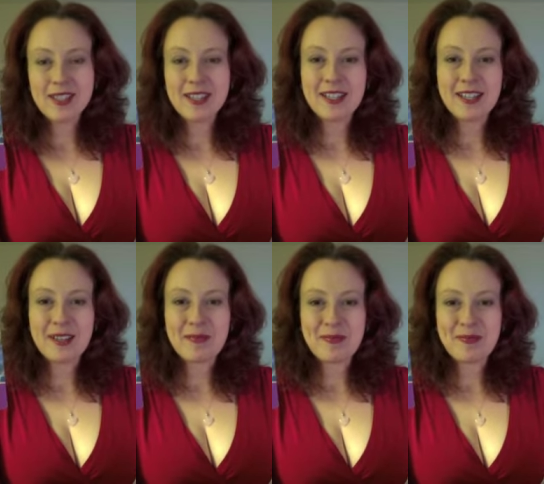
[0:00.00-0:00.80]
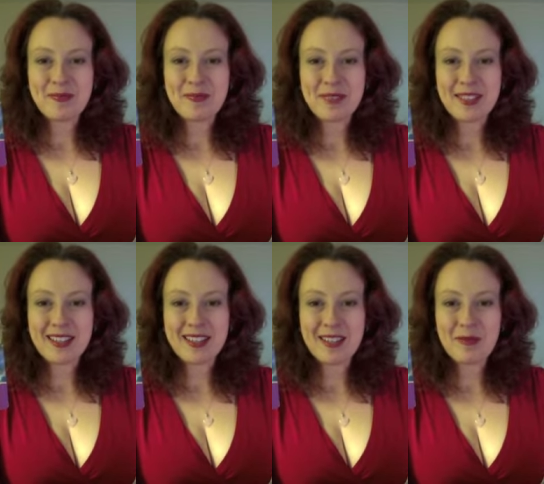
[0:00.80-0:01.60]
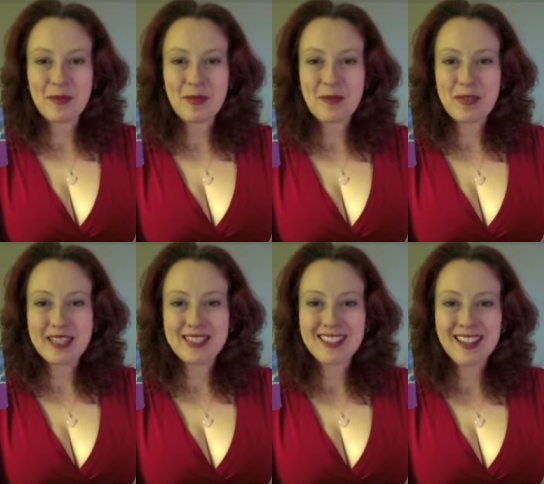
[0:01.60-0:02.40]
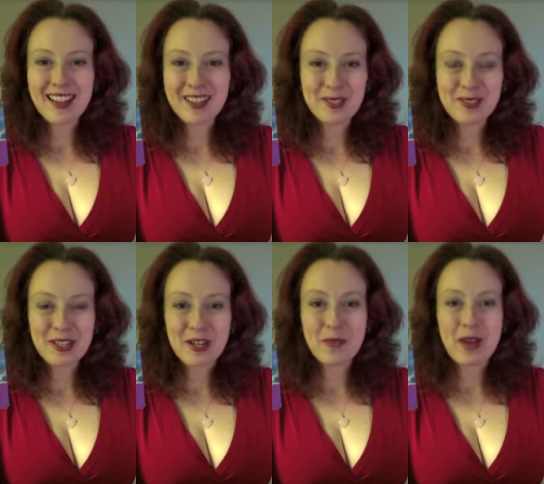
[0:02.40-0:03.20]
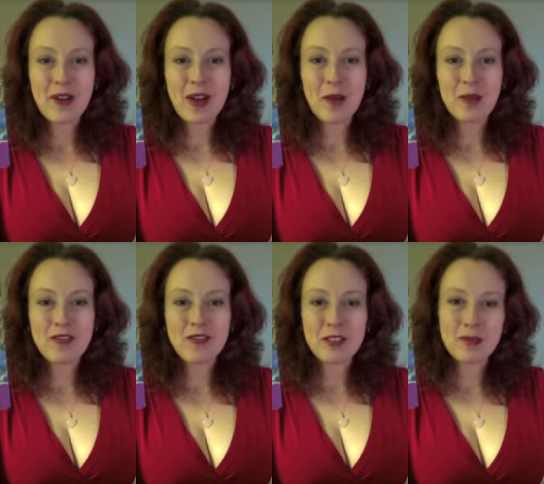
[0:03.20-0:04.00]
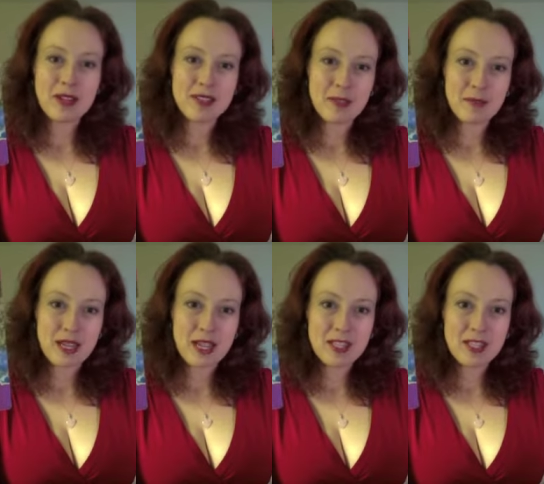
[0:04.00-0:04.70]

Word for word: um, and, and we might be in denial about how we feel about somebody.